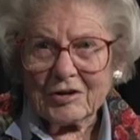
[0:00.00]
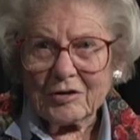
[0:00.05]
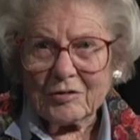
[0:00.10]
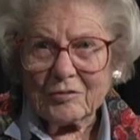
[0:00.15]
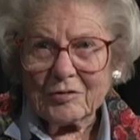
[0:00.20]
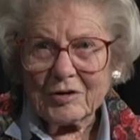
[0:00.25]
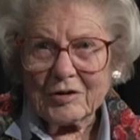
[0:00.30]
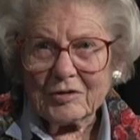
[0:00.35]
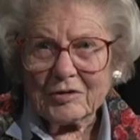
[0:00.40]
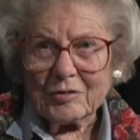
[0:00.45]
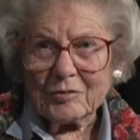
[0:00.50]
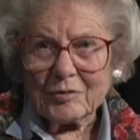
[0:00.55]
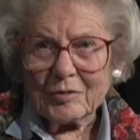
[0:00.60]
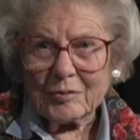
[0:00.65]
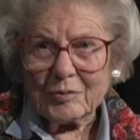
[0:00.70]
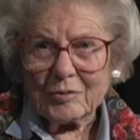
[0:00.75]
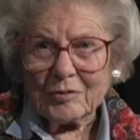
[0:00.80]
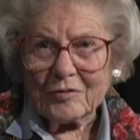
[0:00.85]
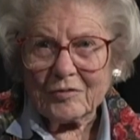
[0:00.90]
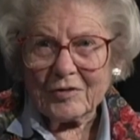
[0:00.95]
and reason would
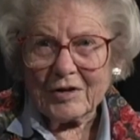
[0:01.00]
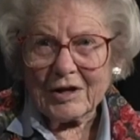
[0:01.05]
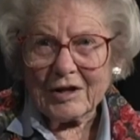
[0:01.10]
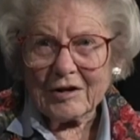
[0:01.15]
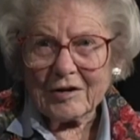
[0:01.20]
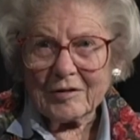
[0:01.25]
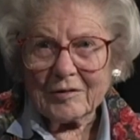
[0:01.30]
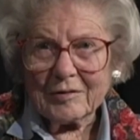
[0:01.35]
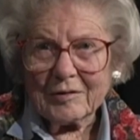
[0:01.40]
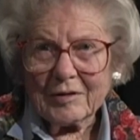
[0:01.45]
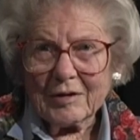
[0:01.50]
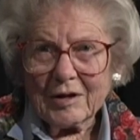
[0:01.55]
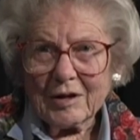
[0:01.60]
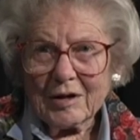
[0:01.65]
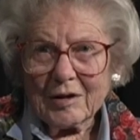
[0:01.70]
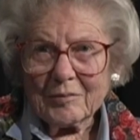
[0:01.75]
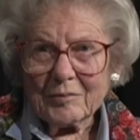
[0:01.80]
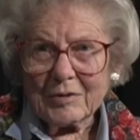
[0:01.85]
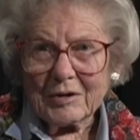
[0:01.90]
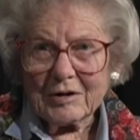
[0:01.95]
prevail,
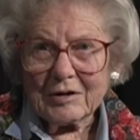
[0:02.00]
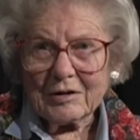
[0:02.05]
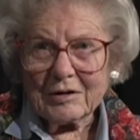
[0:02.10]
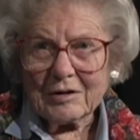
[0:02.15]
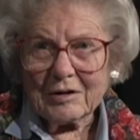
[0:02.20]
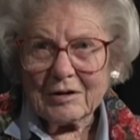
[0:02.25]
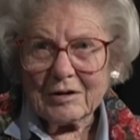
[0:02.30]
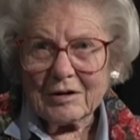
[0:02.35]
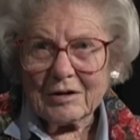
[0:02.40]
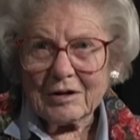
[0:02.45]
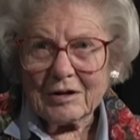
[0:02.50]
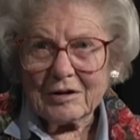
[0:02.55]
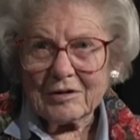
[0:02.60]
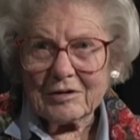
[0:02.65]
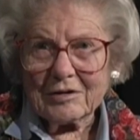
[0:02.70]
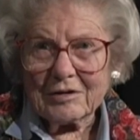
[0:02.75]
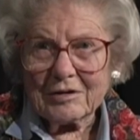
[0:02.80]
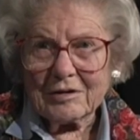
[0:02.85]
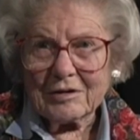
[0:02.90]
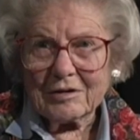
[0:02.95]
but it
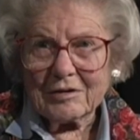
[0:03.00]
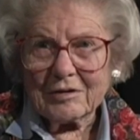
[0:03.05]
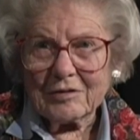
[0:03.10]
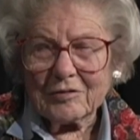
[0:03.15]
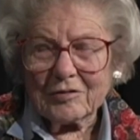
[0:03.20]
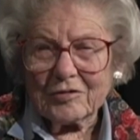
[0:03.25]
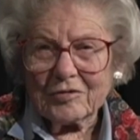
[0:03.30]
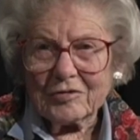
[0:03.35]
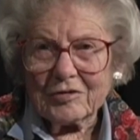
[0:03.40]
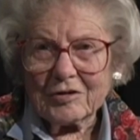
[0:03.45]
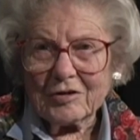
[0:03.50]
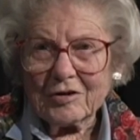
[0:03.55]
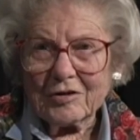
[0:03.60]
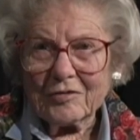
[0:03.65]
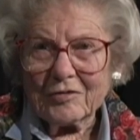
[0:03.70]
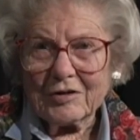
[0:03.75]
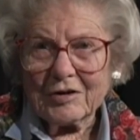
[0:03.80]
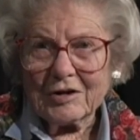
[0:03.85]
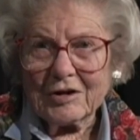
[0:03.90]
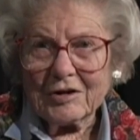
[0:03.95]
was sort
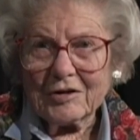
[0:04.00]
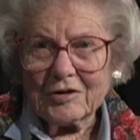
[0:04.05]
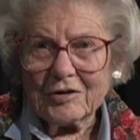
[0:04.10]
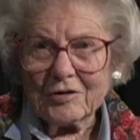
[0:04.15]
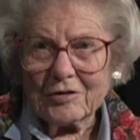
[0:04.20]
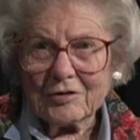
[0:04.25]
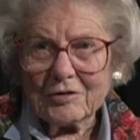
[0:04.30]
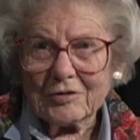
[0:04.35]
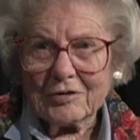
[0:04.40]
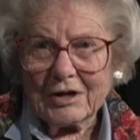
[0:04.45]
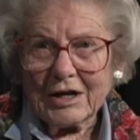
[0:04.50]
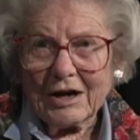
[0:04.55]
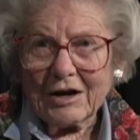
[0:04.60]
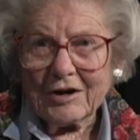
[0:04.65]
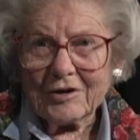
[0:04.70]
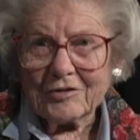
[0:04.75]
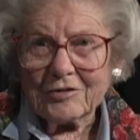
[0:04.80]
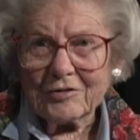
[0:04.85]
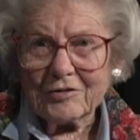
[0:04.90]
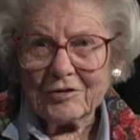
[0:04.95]
of an unknown
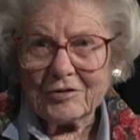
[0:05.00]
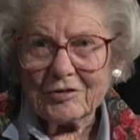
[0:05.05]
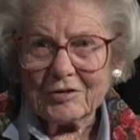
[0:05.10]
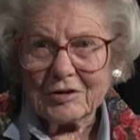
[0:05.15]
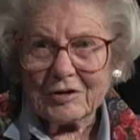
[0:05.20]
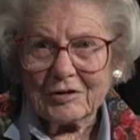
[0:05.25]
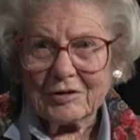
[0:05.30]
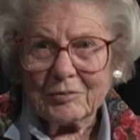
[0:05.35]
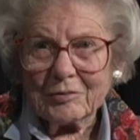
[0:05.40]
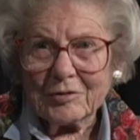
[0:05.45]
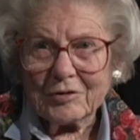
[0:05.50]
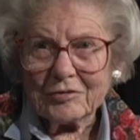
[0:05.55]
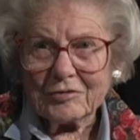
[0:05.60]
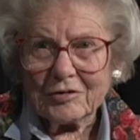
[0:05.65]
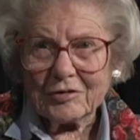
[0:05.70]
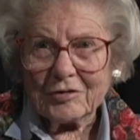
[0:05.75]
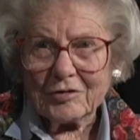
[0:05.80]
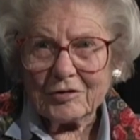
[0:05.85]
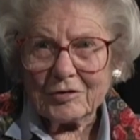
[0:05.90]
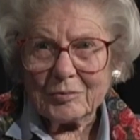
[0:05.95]
characteristic to most
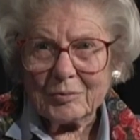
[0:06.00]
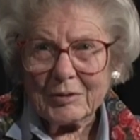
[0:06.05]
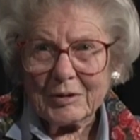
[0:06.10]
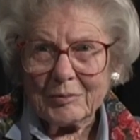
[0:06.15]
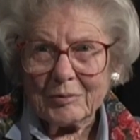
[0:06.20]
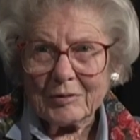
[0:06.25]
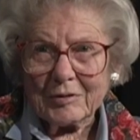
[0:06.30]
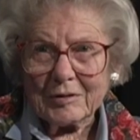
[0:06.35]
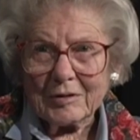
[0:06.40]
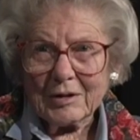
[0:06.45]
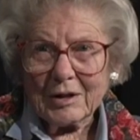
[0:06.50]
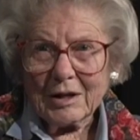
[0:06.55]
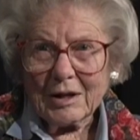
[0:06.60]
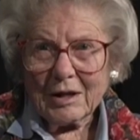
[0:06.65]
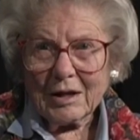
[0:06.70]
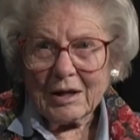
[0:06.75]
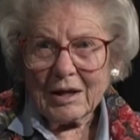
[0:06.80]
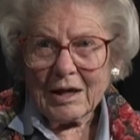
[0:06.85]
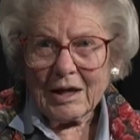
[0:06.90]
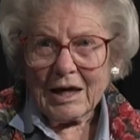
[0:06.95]
of those people.
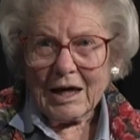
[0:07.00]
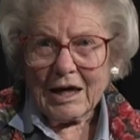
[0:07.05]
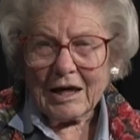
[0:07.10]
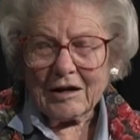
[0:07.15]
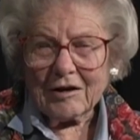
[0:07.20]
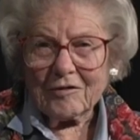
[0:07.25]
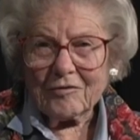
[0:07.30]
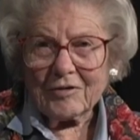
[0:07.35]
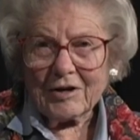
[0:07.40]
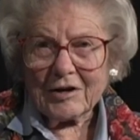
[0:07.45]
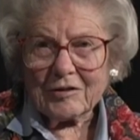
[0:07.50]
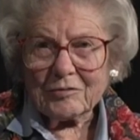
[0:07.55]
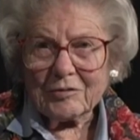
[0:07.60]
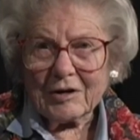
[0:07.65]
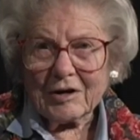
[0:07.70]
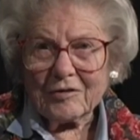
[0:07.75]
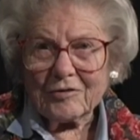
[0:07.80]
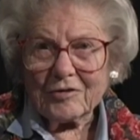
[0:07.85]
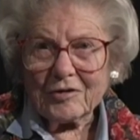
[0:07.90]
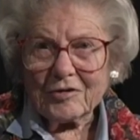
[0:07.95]
And in fact, when
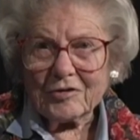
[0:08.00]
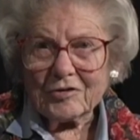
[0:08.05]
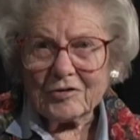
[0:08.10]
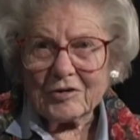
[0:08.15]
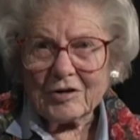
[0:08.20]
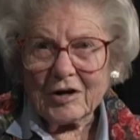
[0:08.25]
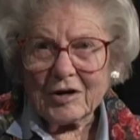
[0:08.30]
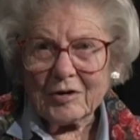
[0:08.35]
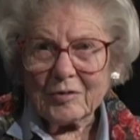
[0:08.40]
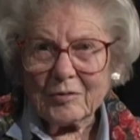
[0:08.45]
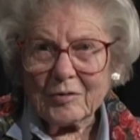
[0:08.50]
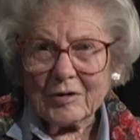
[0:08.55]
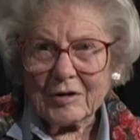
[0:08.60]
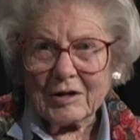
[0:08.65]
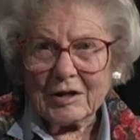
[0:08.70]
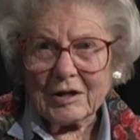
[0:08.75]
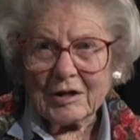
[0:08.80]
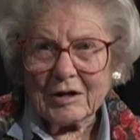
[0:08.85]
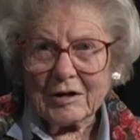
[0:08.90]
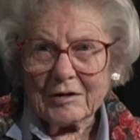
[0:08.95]
I first started
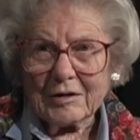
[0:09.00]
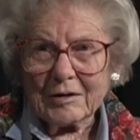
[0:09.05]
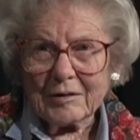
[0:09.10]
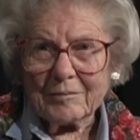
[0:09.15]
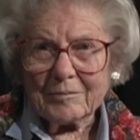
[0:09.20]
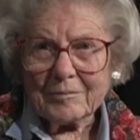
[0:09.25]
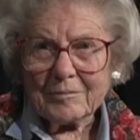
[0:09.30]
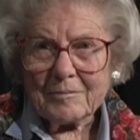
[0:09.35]
working on